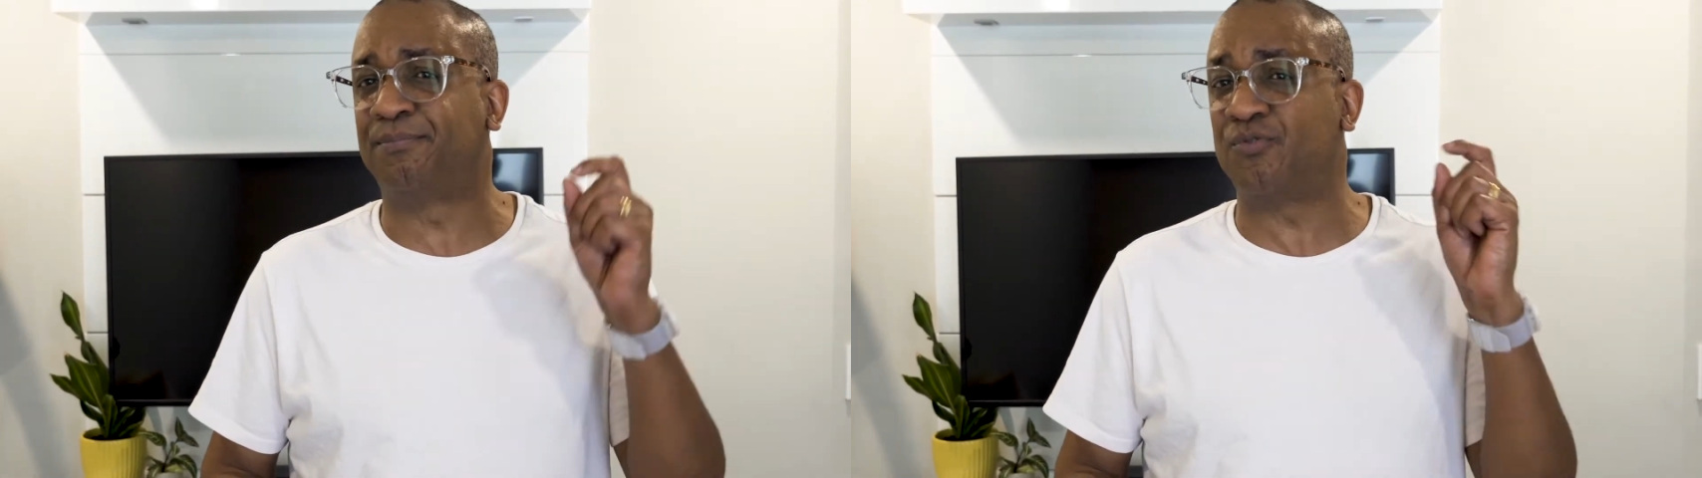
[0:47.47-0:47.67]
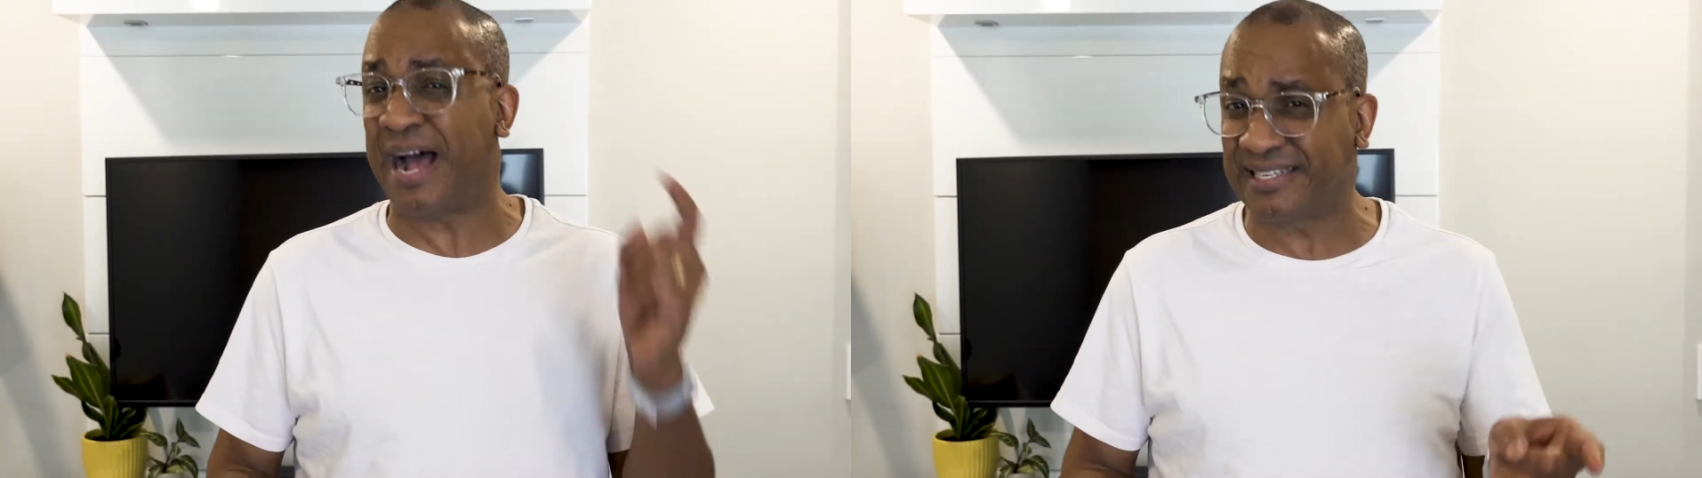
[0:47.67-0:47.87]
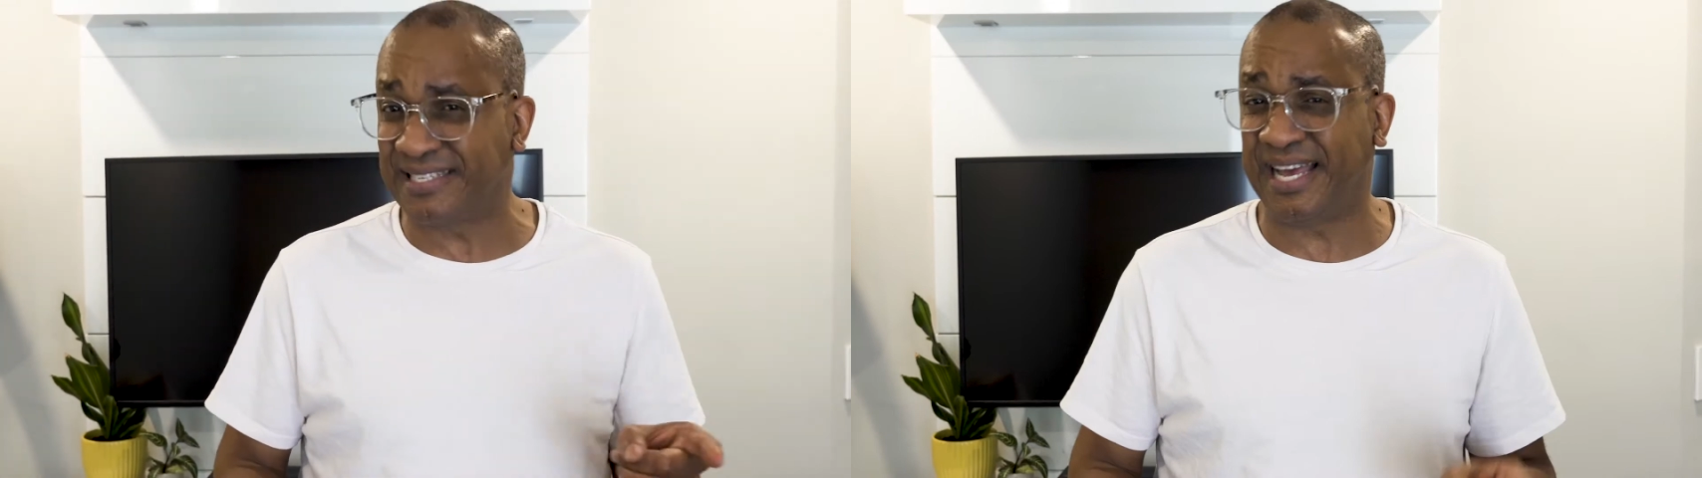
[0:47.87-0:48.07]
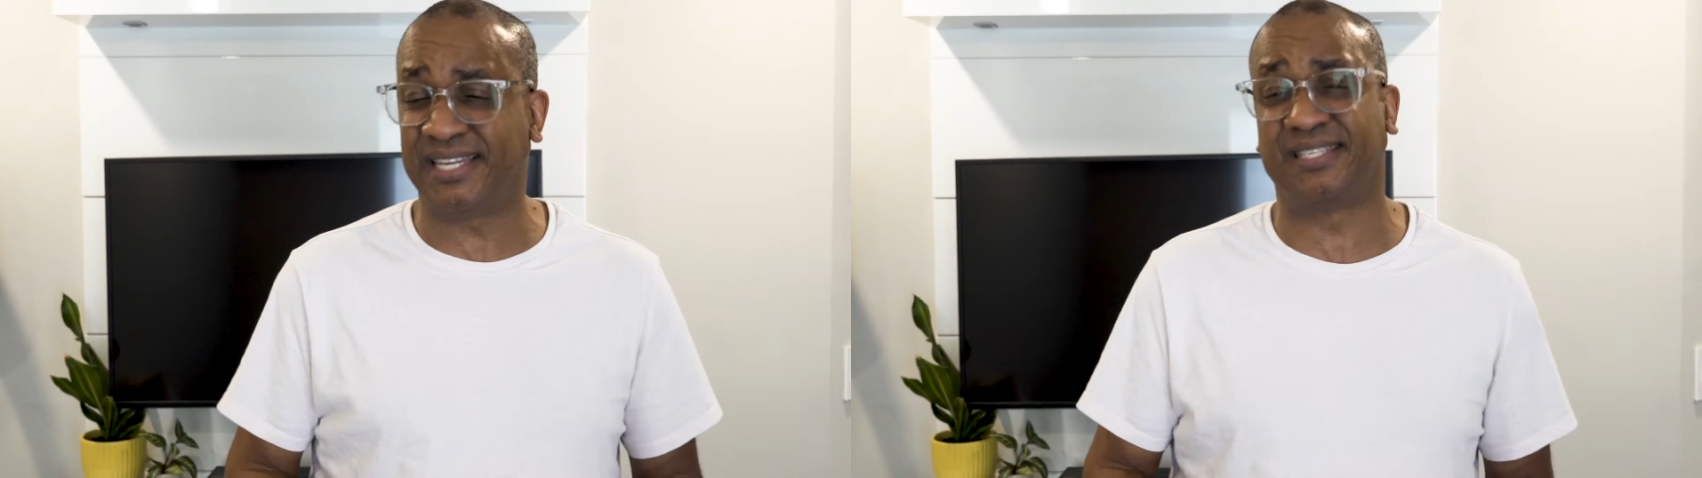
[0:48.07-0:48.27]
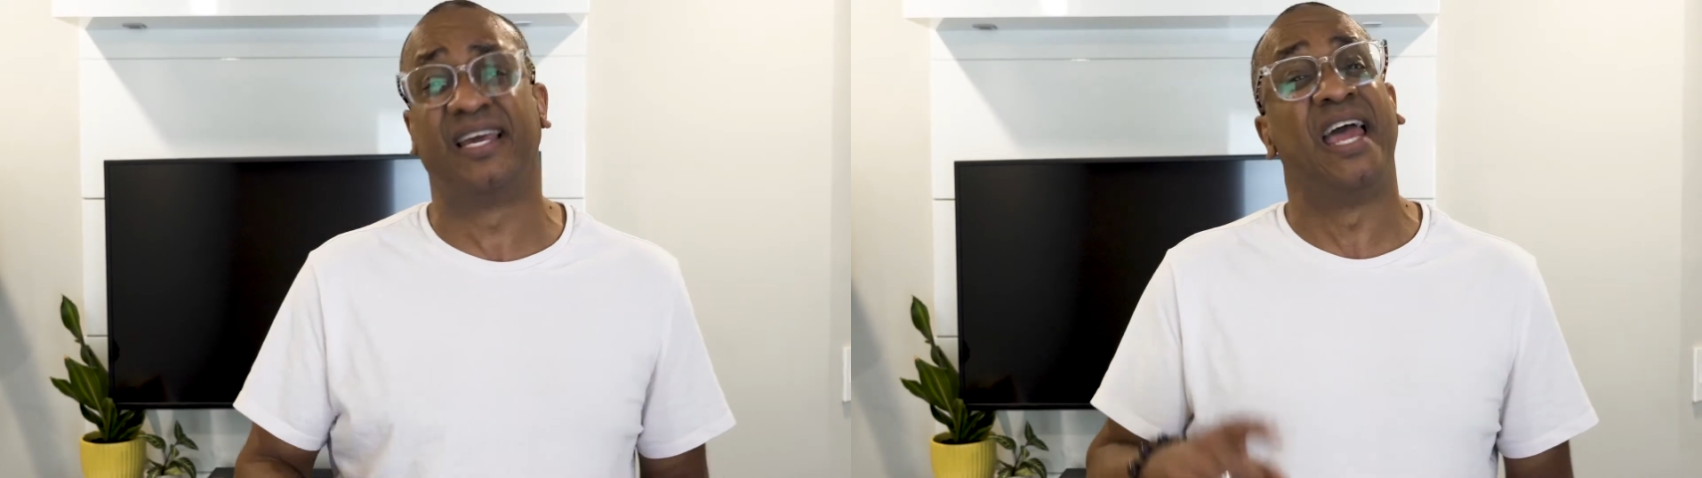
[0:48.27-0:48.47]

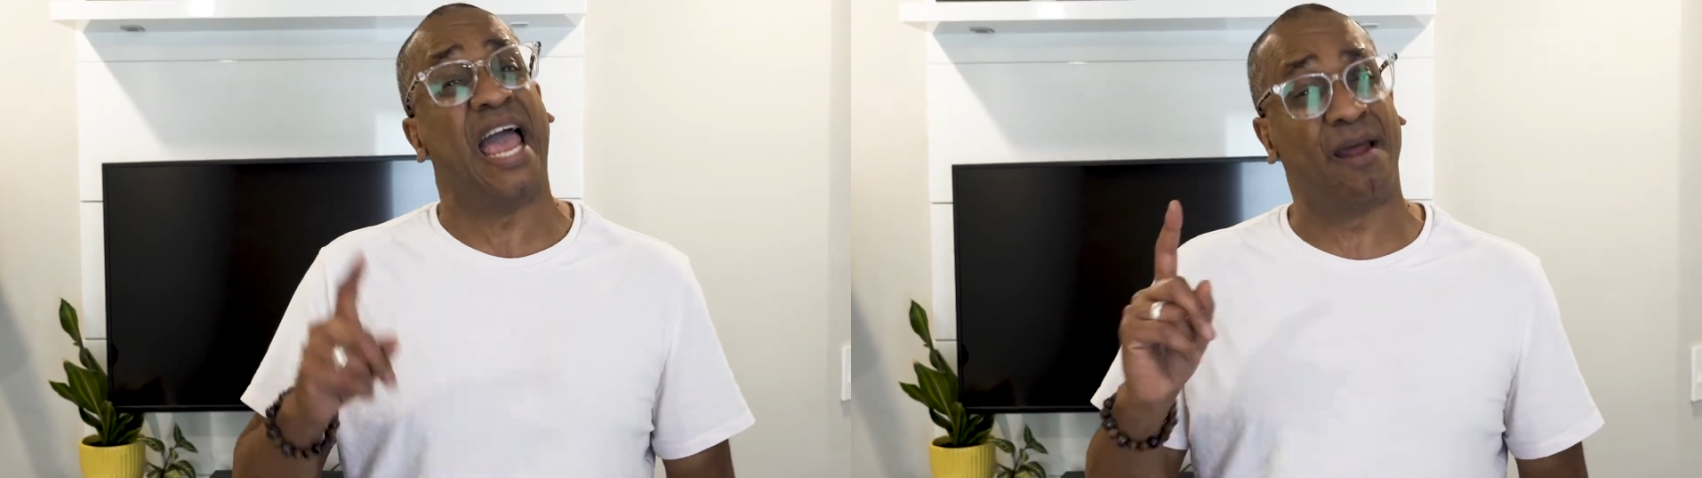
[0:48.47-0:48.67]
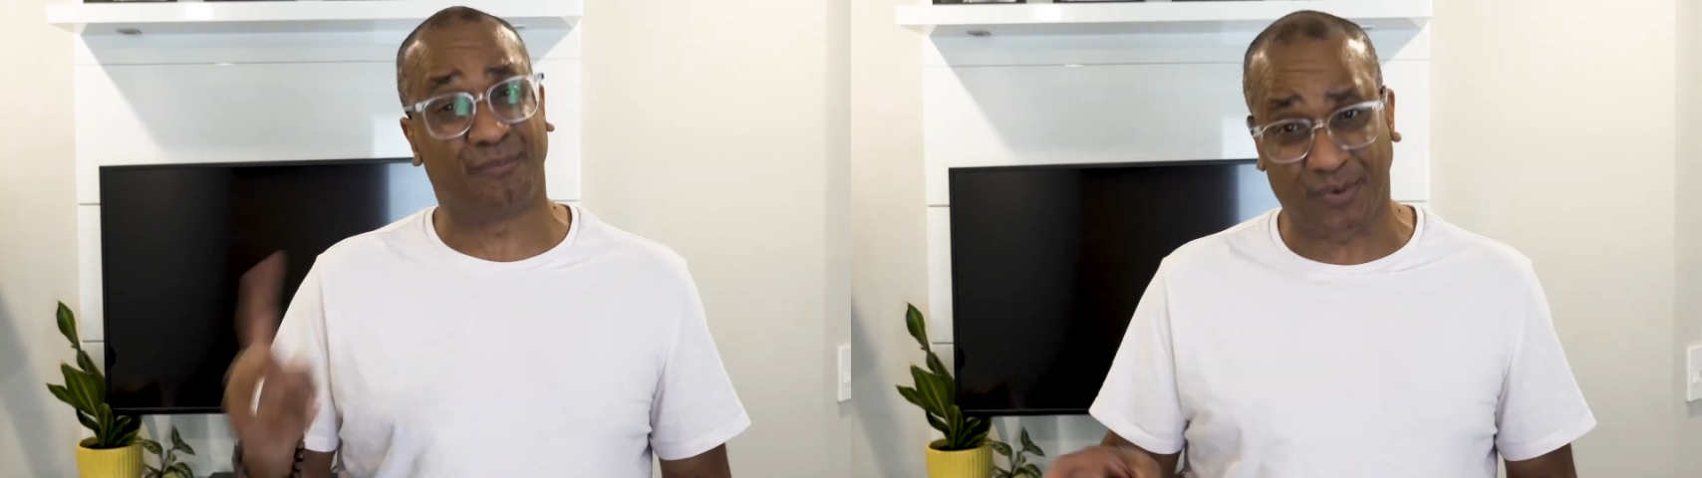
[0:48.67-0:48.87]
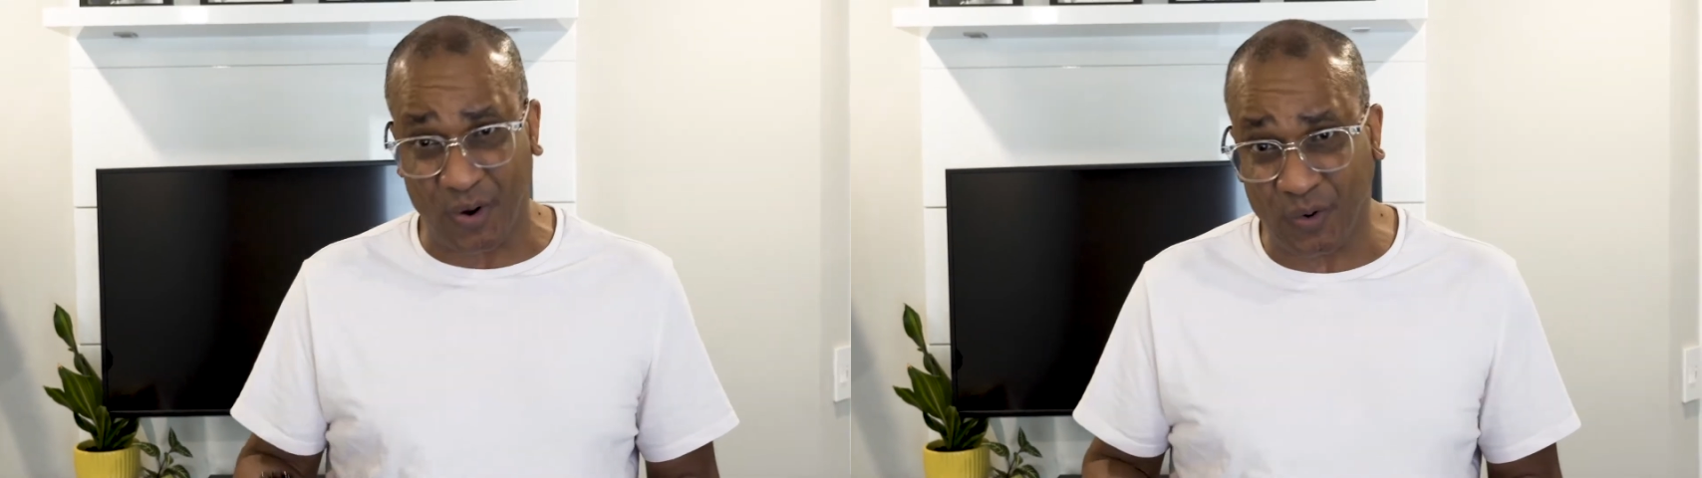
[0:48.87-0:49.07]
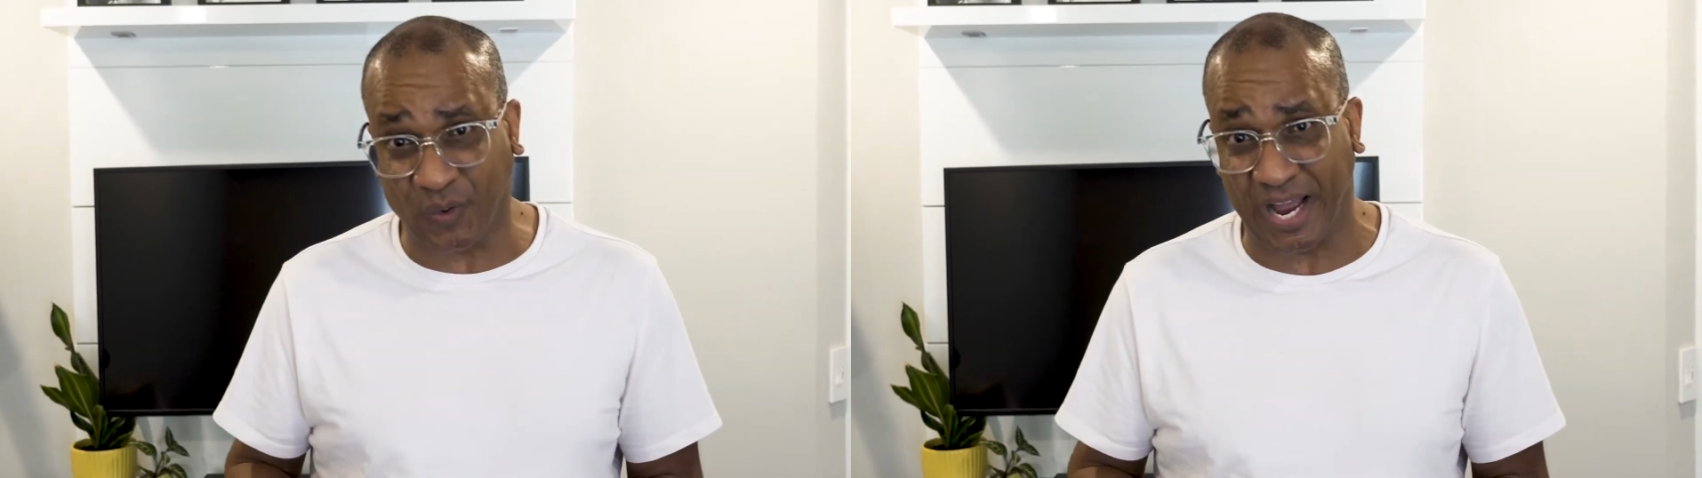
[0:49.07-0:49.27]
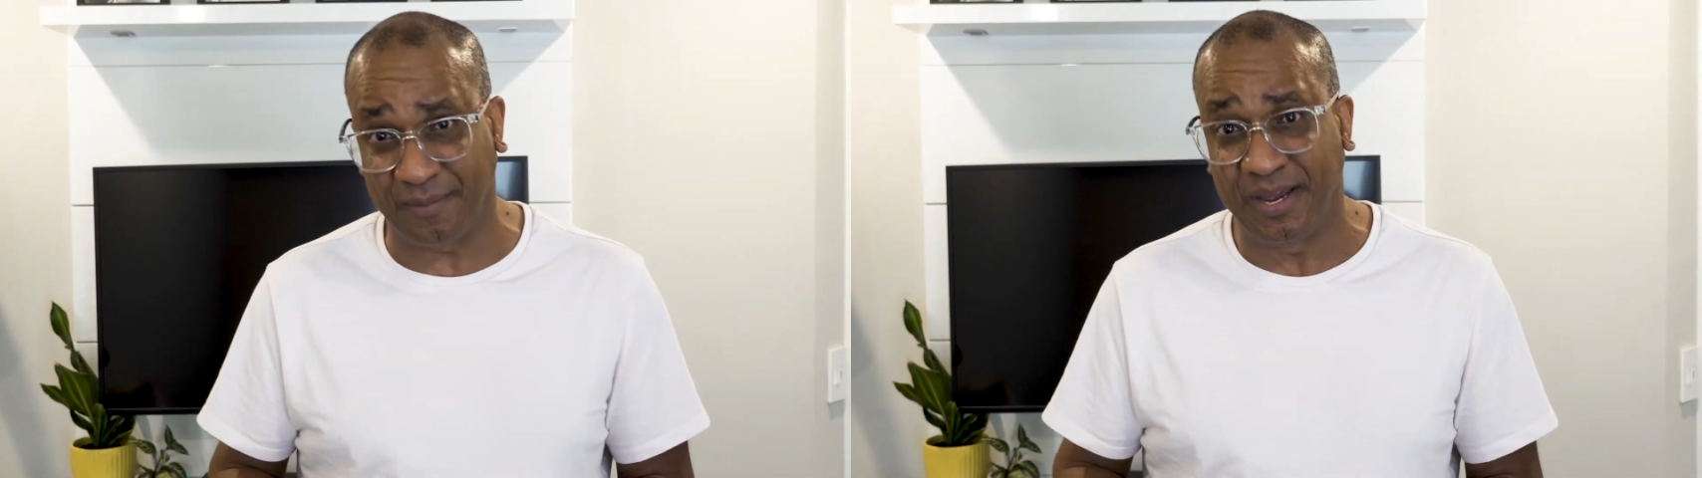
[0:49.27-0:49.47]
process and
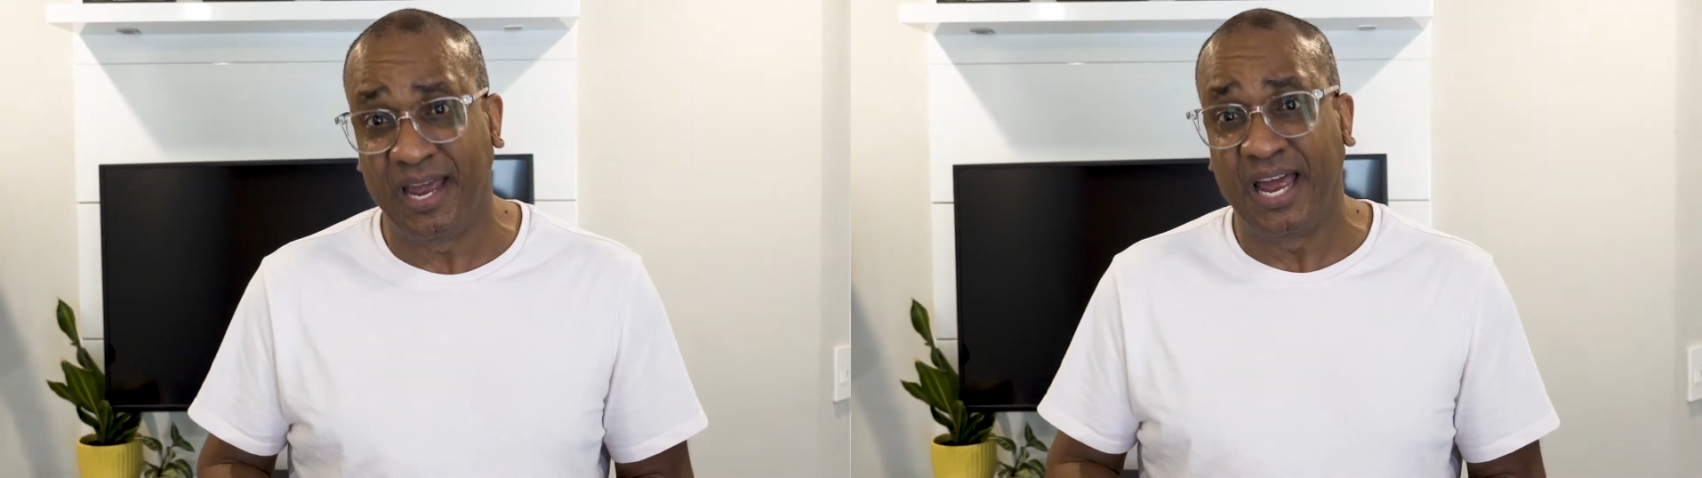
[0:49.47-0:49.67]
program.